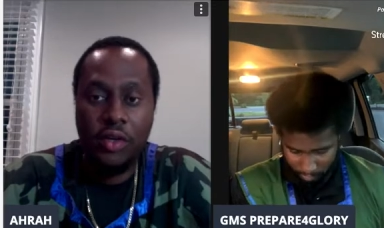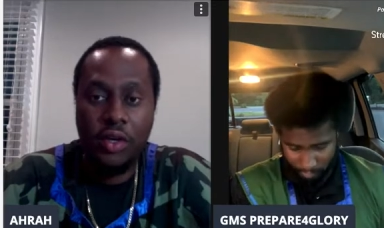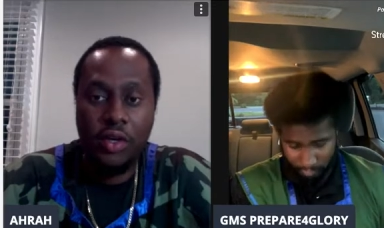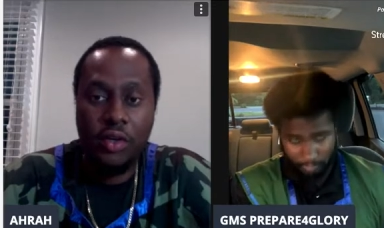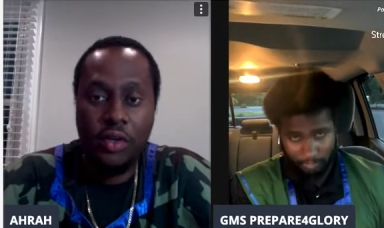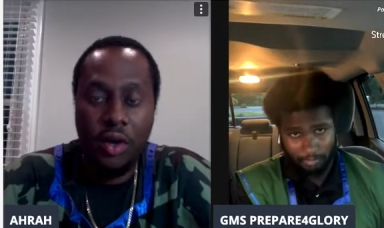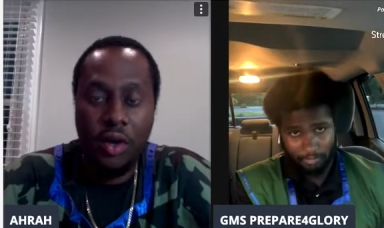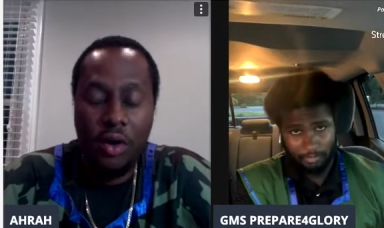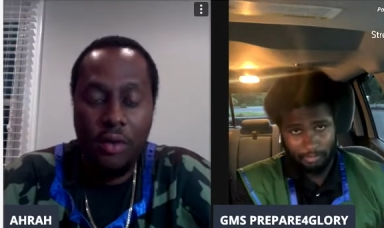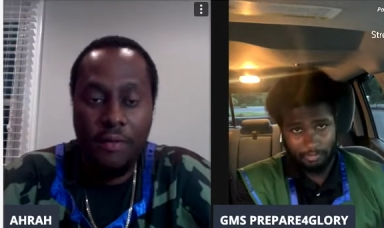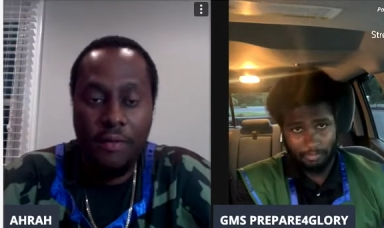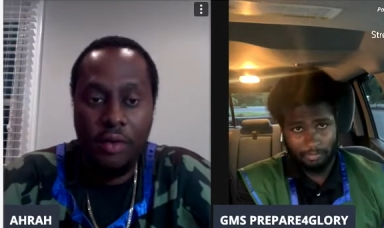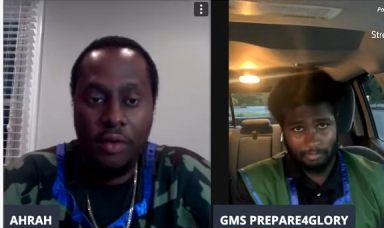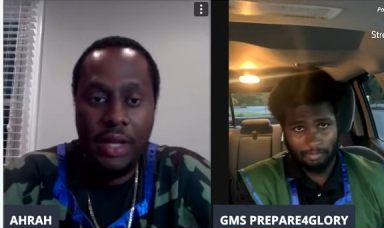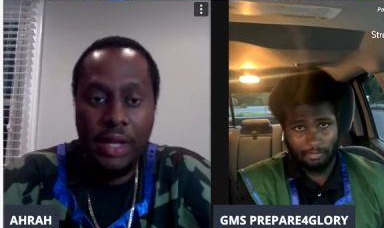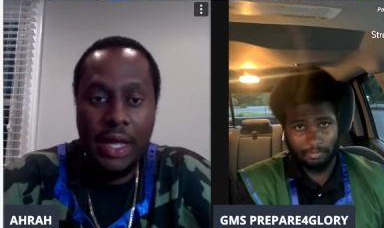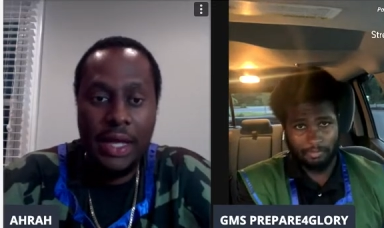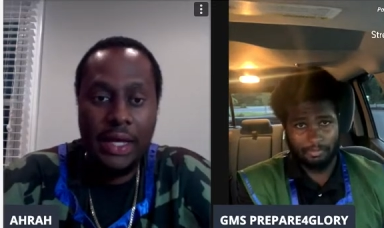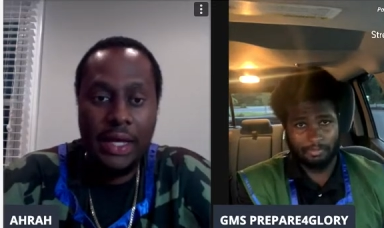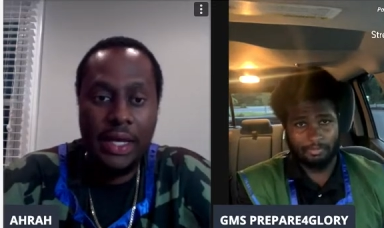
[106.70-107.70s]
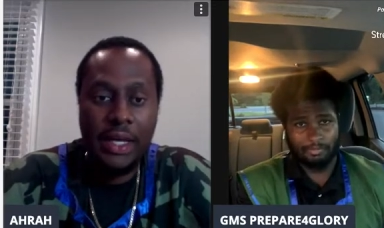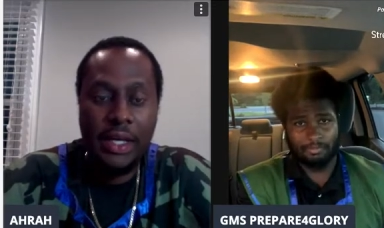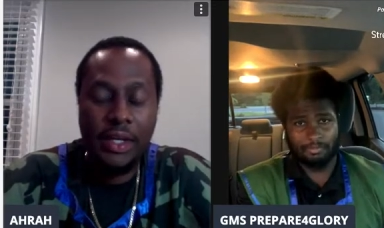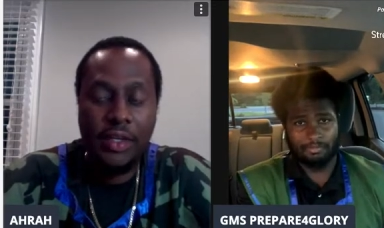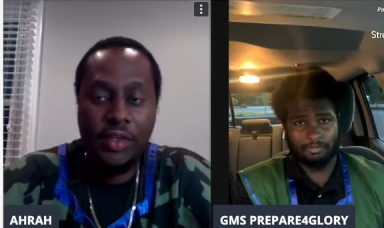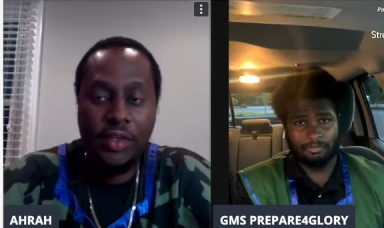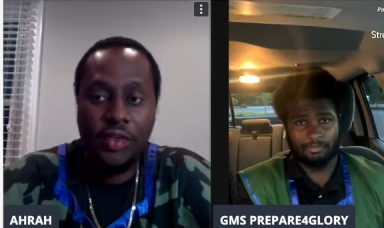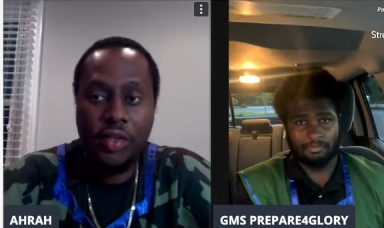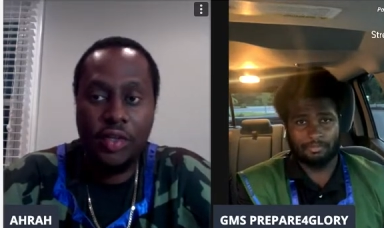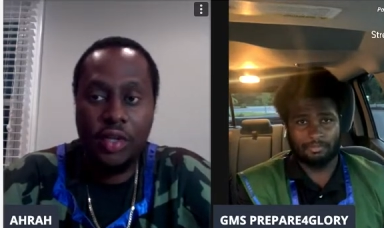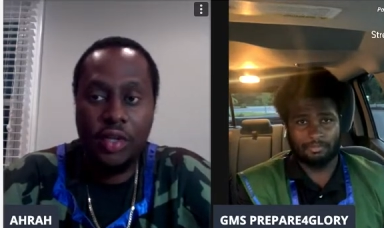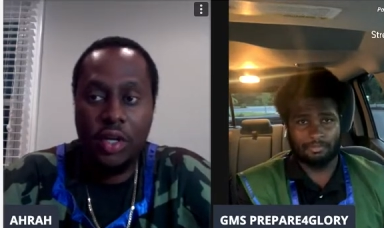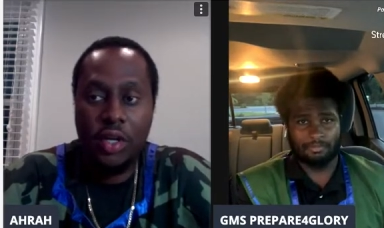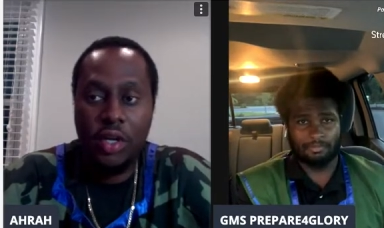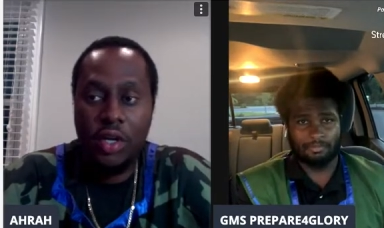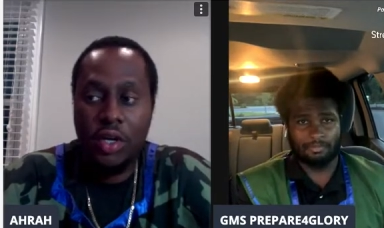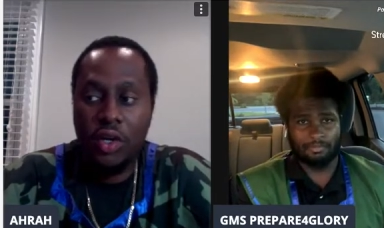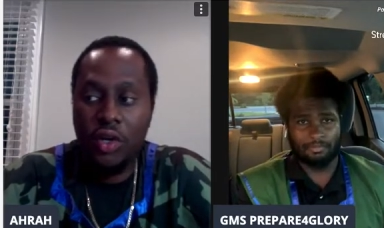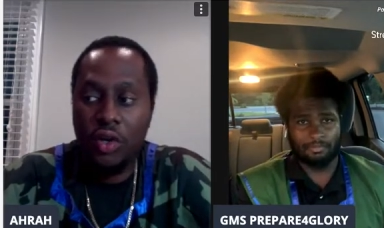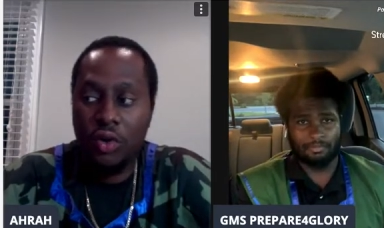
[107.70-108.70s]
Speaker 1: the hopeful elect is,
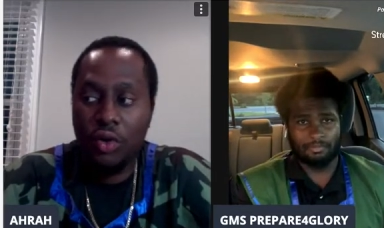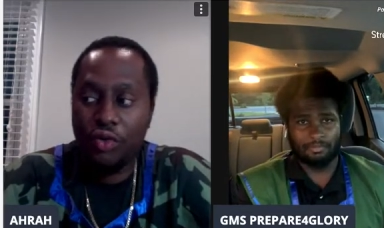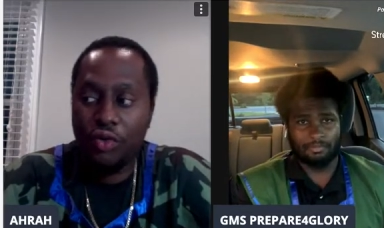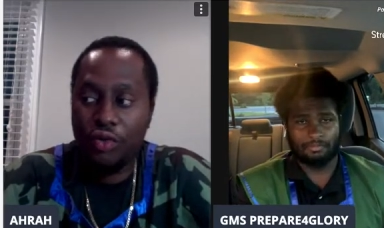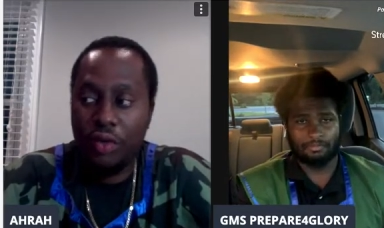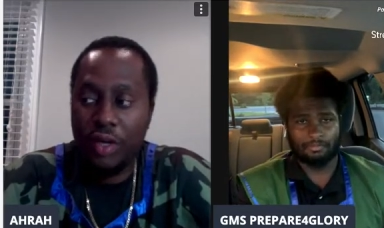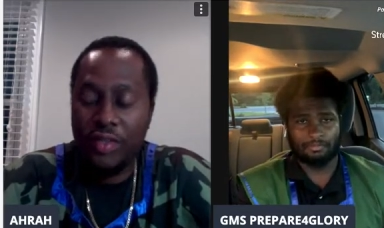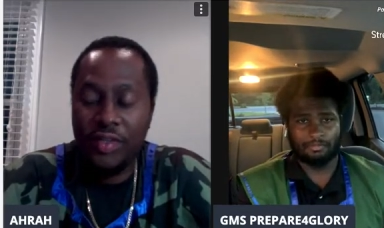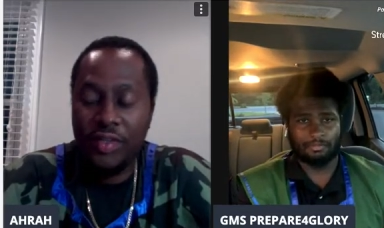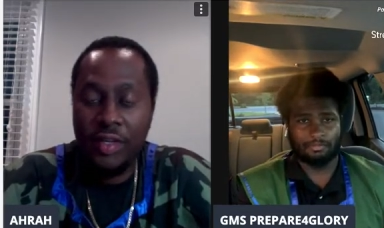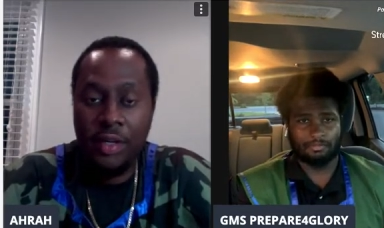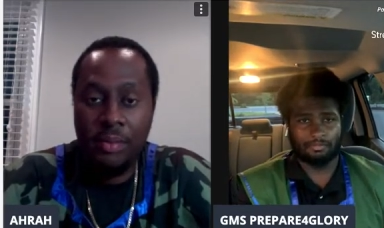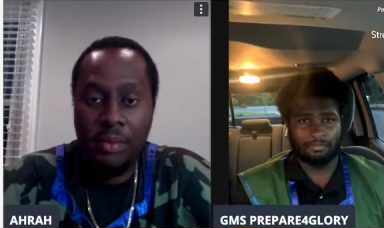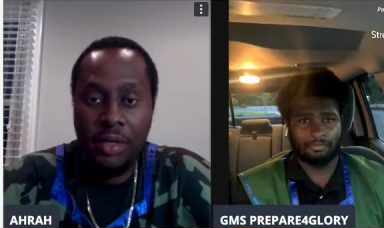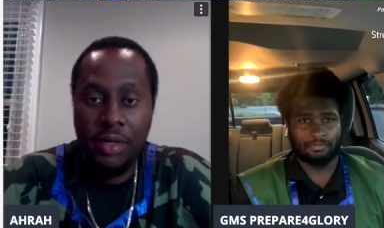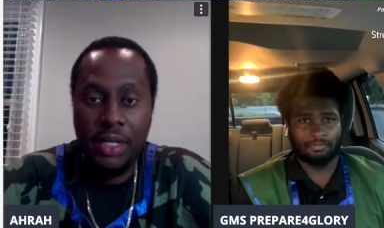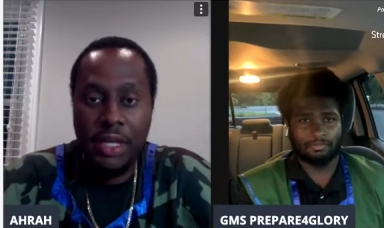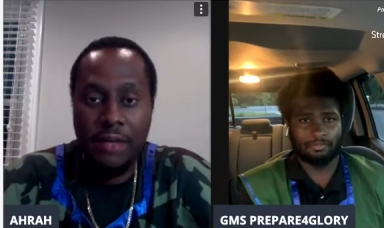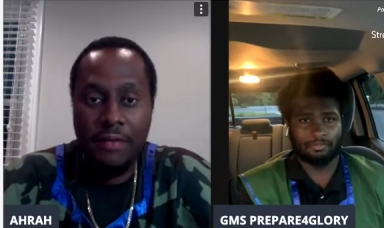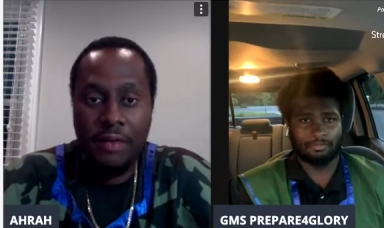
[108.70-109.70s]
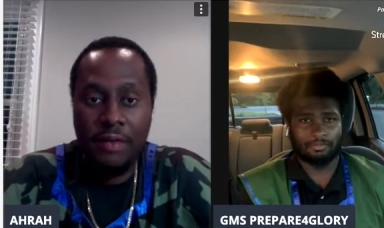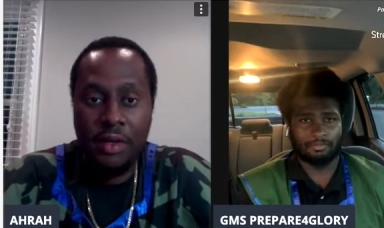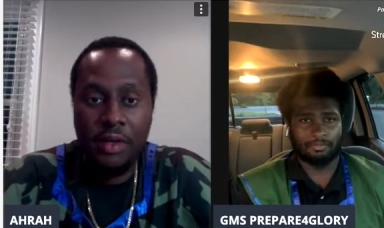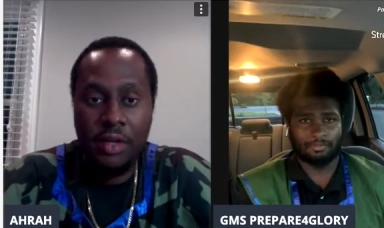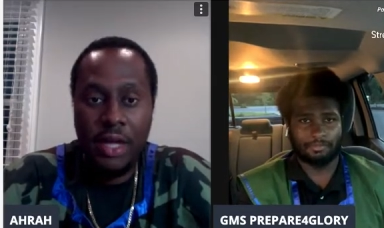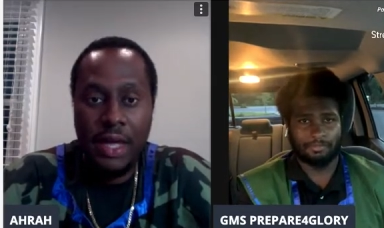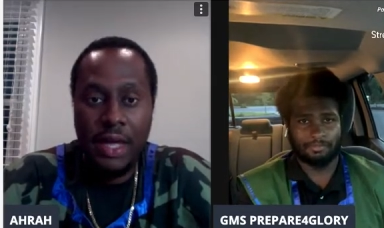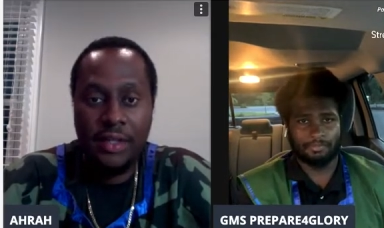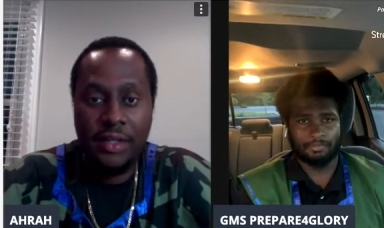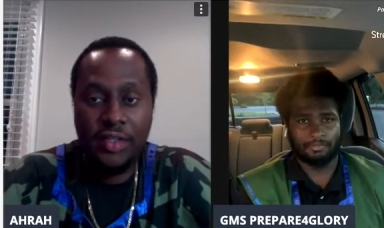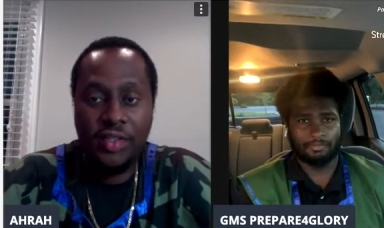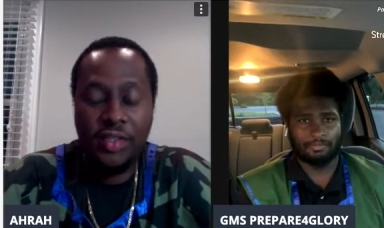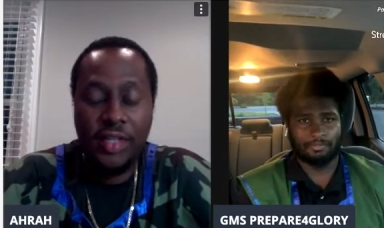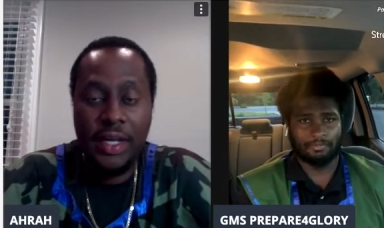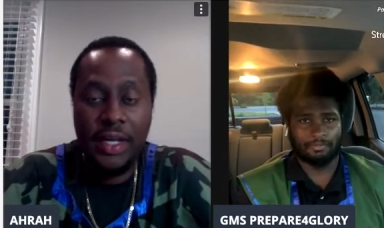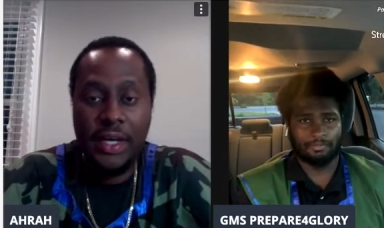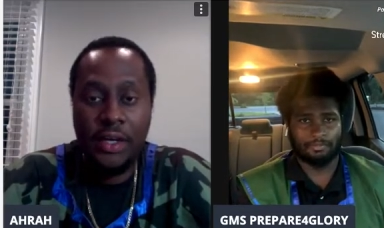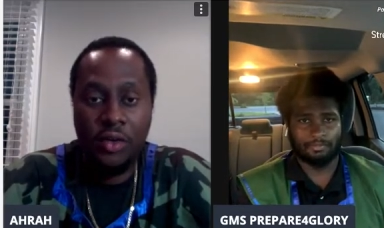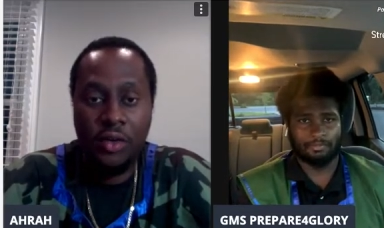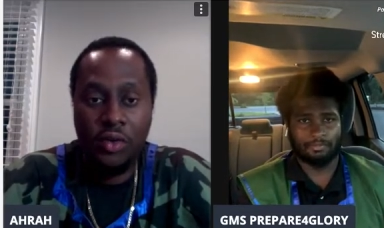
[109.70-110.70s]
you know, trusting and believing and
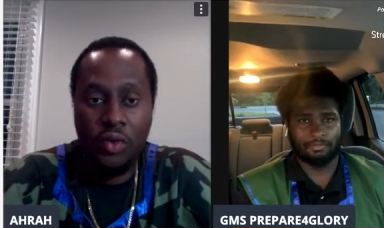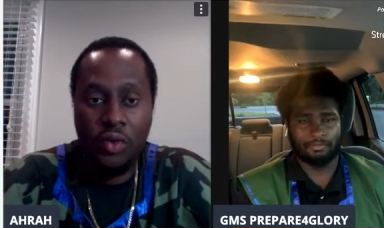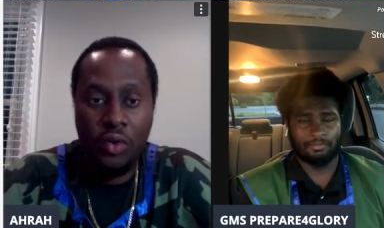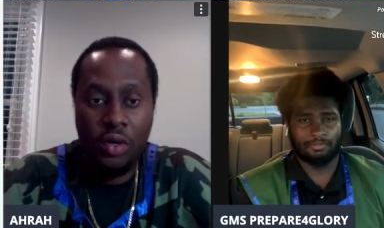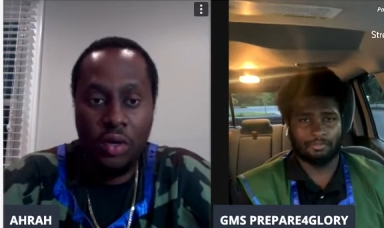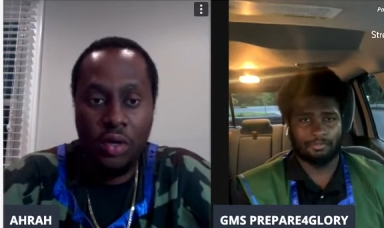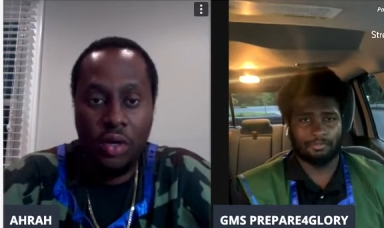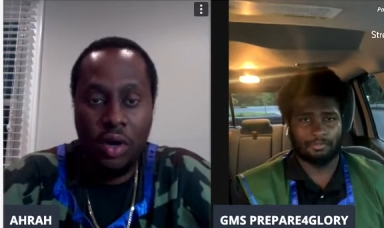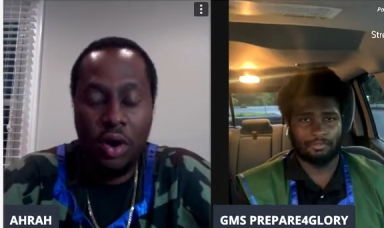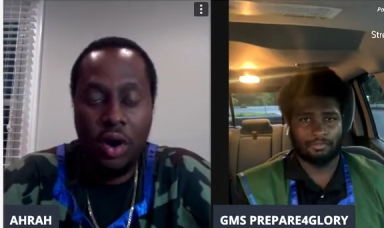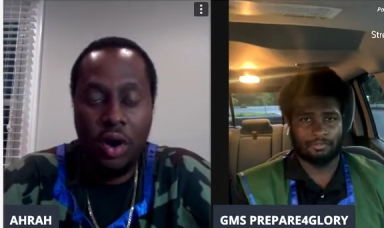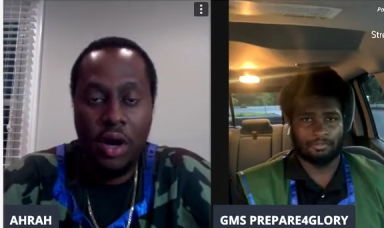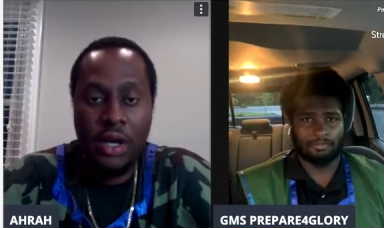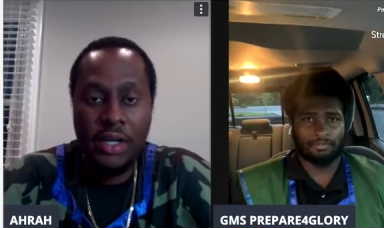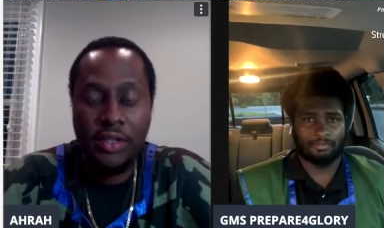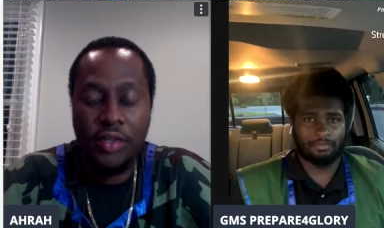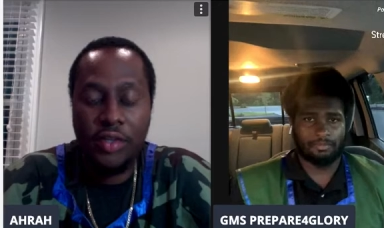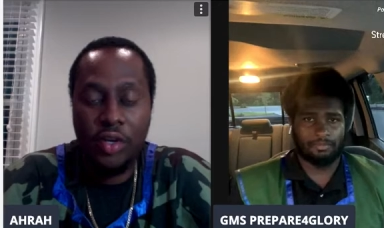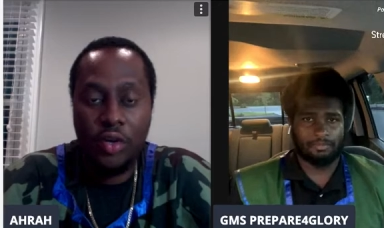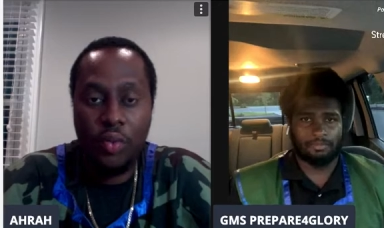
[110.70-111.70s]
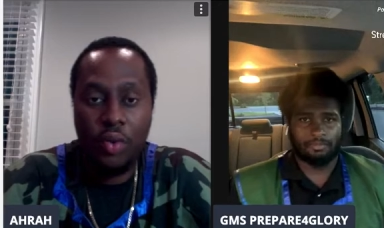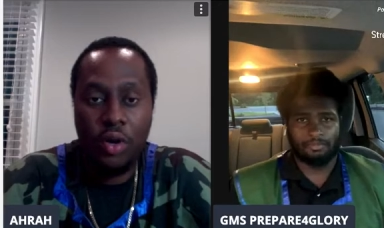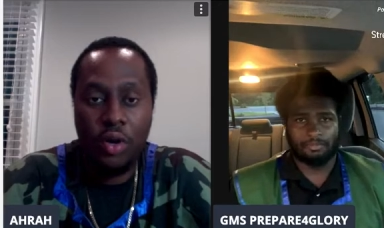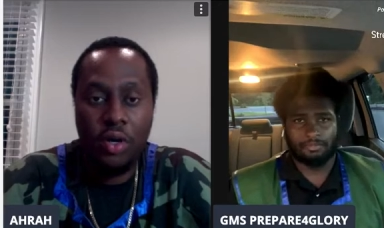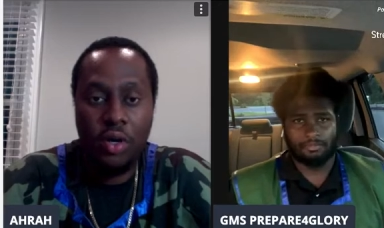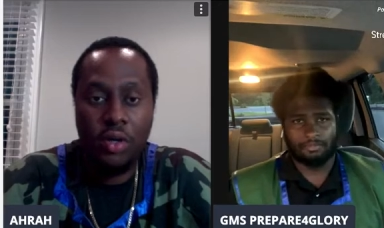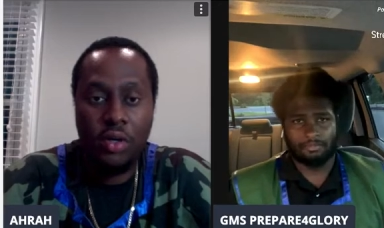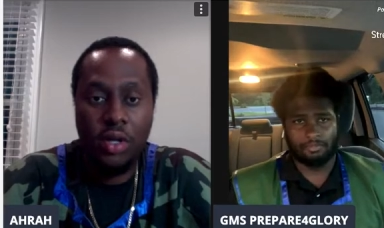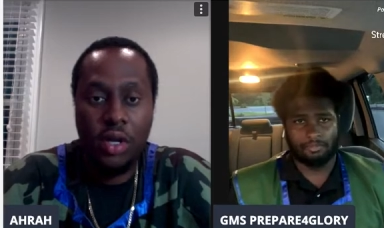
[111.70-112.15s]
seeking the Lord, hearkening to the word,